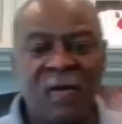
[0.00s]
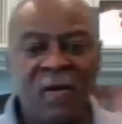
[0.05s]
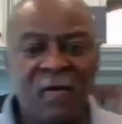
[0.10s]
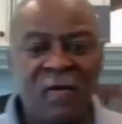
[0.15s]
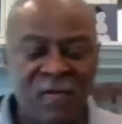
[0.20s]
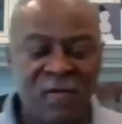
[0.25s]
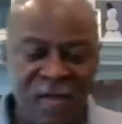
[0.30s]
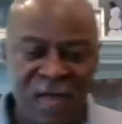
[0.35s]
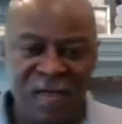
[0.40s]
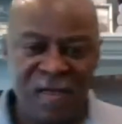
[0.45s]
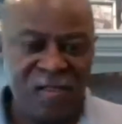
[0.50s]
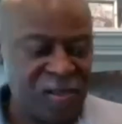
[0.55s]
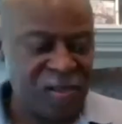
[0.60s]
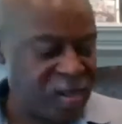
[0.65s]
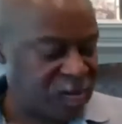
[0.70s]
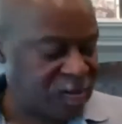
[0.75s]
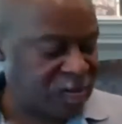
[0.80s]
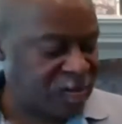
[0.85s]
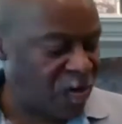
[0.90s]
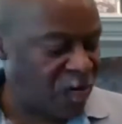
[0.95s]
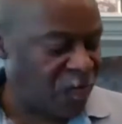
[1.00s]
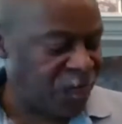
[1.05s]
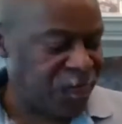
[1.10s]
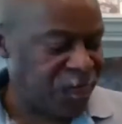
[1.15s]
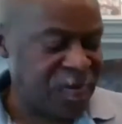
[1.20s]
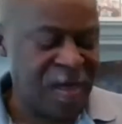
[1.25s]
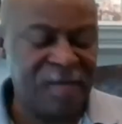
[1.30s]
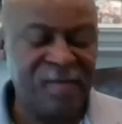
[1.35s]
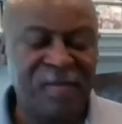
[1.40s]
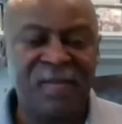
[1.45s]
the dish itself,
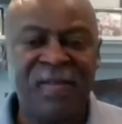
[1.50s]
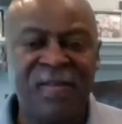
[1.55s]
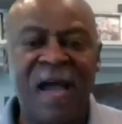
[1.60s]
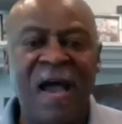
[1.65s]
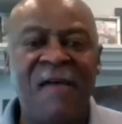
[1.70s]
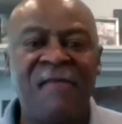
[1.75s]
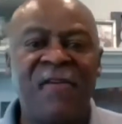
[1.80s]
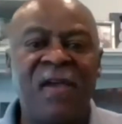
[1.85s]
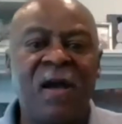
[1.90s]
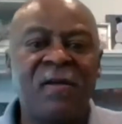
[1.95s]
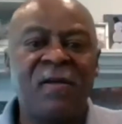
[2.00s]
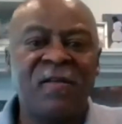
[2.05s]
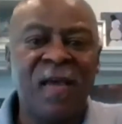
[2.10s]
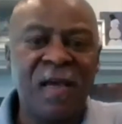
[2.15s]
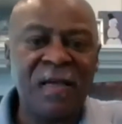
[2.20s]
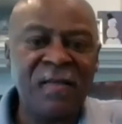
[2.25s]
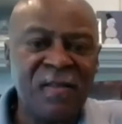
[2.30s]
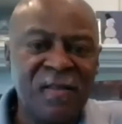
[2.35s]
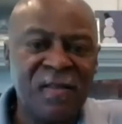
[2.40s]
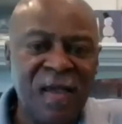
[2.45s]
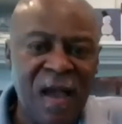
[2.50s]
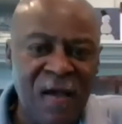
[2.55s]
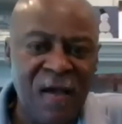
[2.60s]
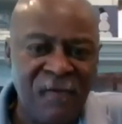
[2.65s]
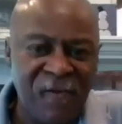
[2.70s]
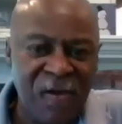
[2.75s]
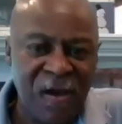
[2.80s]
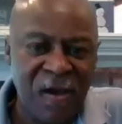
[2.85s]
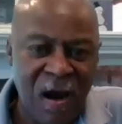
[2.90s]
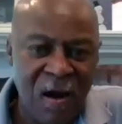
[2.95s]
Texas Caviar. Texas
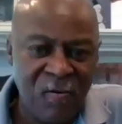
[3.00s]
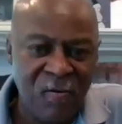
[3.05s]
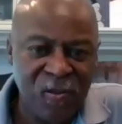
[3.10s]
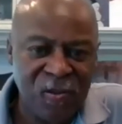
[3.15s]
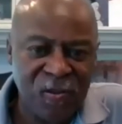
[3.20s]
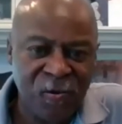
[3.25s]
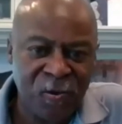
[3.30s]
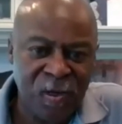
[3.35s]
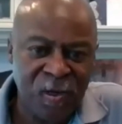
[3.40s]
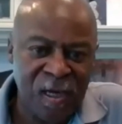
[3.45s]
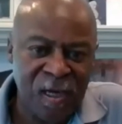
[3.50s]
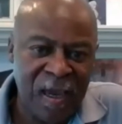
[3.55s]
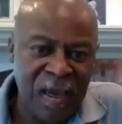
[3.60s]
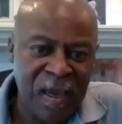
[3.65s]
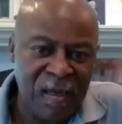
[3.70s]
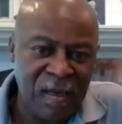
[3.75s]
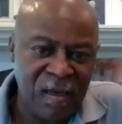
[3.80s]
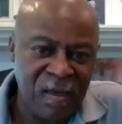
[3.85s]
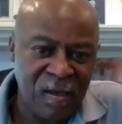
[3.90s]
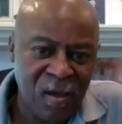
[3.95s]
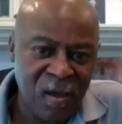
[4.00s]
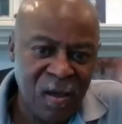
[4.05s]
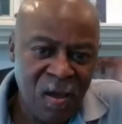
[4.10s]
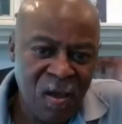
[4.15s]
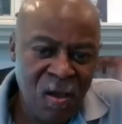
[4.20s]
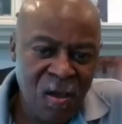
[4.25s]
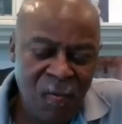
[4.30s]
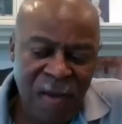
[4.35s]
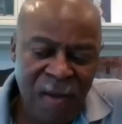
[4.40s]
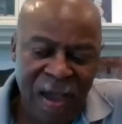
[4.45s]
Caviar was created
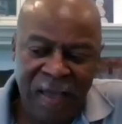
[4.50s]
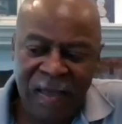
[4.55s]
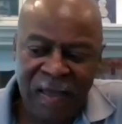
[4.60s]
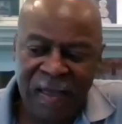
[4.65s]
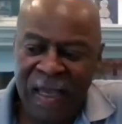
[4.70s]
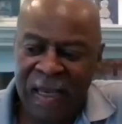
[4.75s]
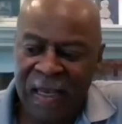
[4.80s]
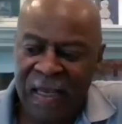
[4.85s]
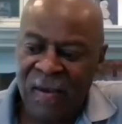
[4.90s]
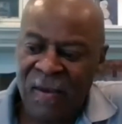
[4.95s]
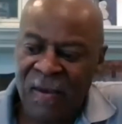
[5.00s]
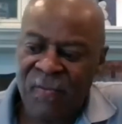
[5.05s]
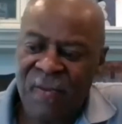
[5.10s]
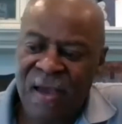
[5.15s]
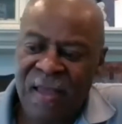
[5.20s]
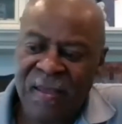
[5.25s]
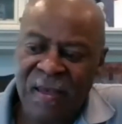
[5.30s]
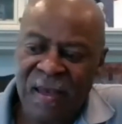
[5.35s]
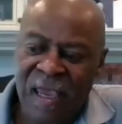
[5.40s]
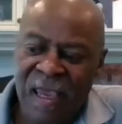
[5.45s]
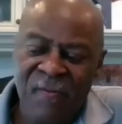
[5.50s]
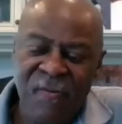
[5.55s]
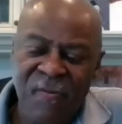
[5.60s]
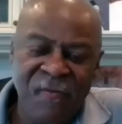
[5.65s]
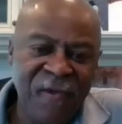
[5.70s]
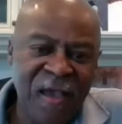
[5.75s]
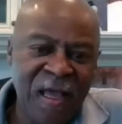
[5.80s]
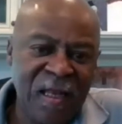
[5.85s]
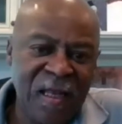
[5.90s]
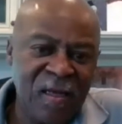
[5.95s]
by a lady by the name
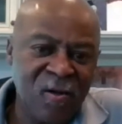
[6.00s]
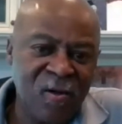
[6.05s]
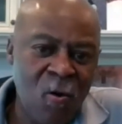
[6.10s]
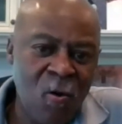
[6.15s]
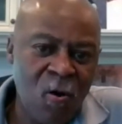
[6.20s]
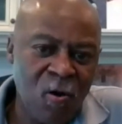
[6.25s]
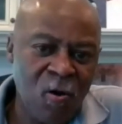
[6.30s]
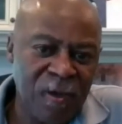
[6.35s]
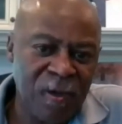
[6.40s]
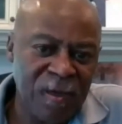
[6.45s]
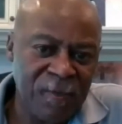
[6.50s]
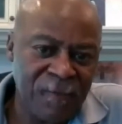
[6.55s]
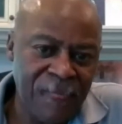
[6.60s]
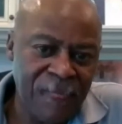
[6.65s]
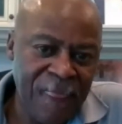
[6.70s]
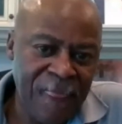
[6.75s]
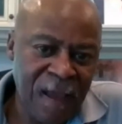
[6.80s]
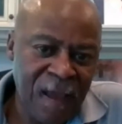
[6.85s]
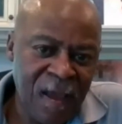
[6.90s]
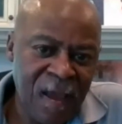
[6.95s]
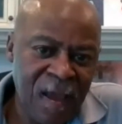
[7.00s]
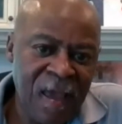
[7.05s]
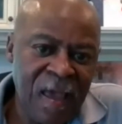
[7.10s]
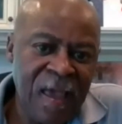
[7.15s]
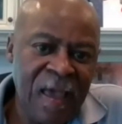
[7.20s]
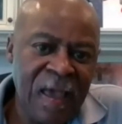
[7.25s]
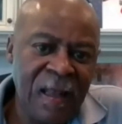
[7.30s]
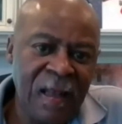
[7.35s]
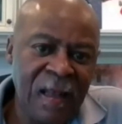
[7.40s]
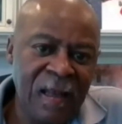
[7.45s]
of Helen Corbett.
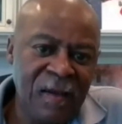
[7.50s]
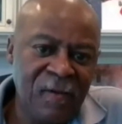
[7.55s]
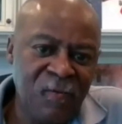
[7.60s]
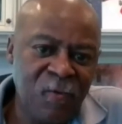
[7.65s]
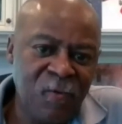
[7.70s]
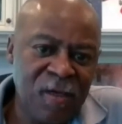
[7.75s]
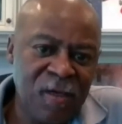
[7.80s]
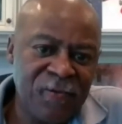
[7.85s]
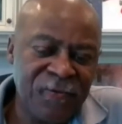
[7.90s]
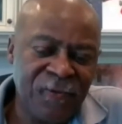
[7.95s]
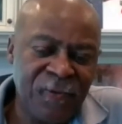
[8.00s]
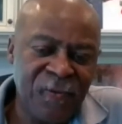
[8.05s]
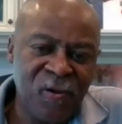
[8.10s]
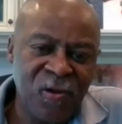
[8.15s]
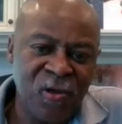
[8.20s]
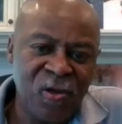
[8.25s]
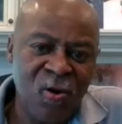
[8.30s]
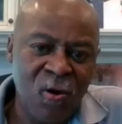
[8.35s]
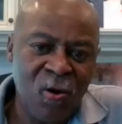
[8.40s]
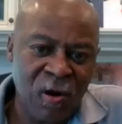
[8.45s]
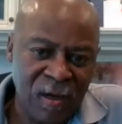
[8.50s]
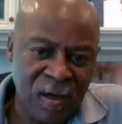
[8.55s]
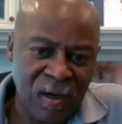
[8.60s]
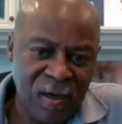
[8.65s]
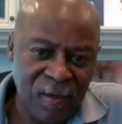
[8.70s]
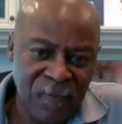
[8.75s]
Helen was from New York.